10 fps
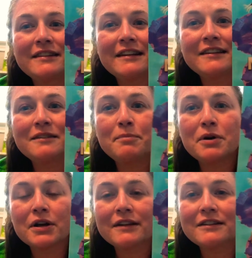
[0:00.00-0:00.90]
is,
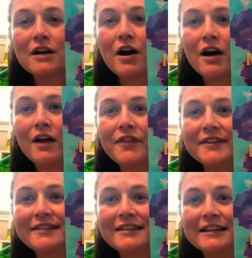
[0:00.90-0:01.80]
book is called The
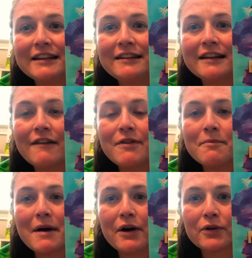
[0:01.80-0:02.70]
Seeds of the
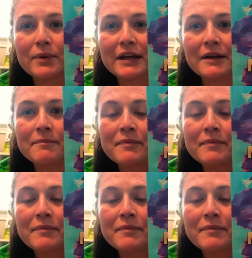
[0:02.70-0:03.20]
Milkweed.